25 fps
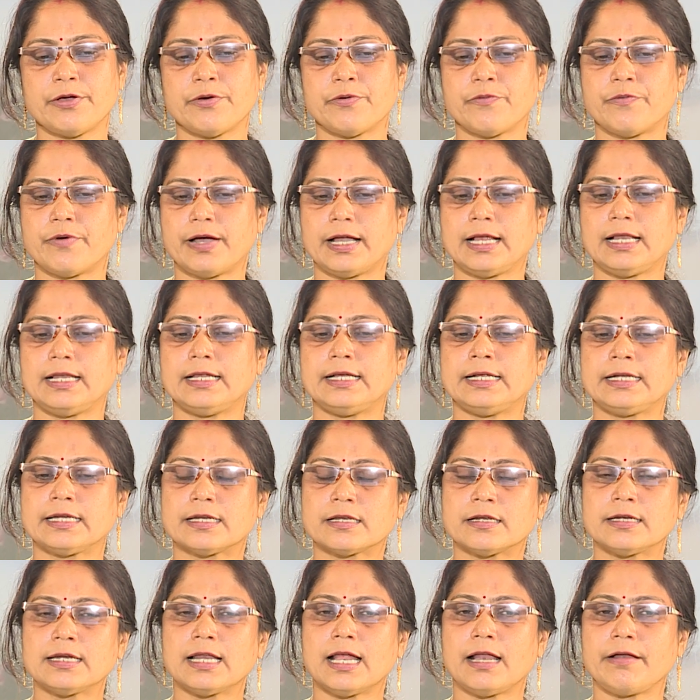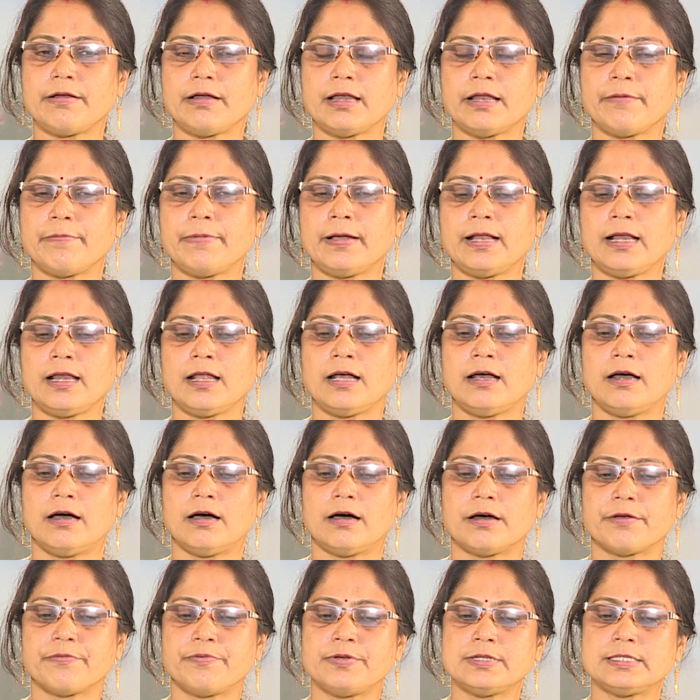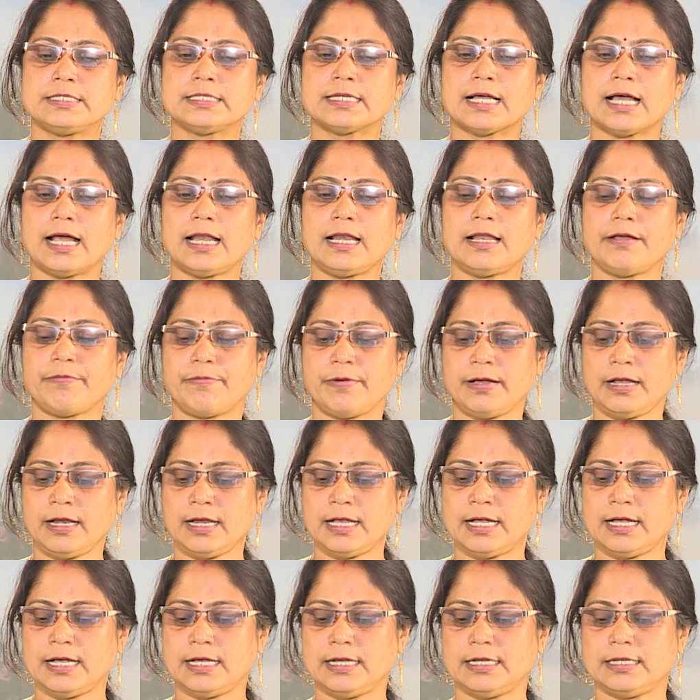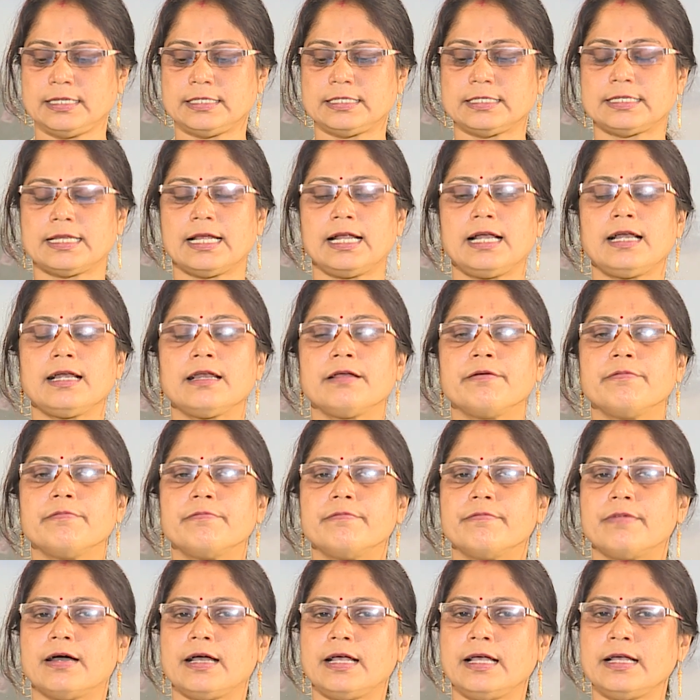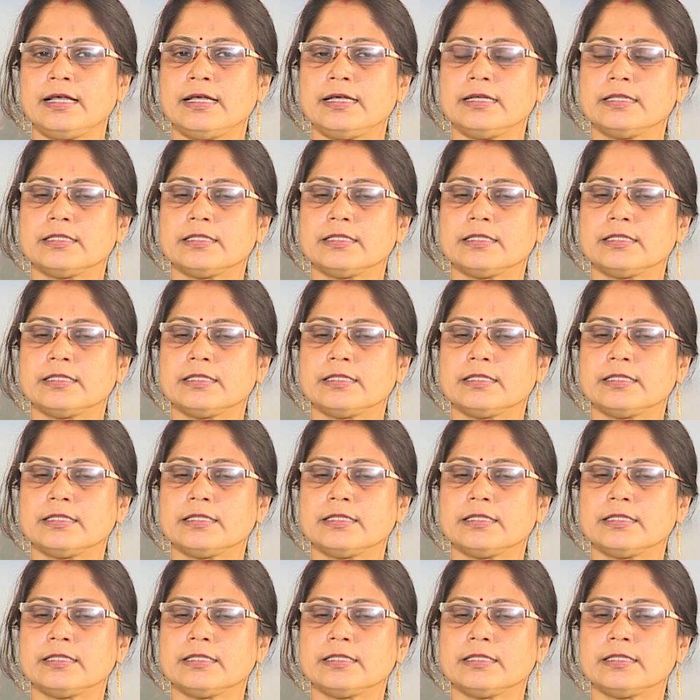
while internal level or physical level is dealt by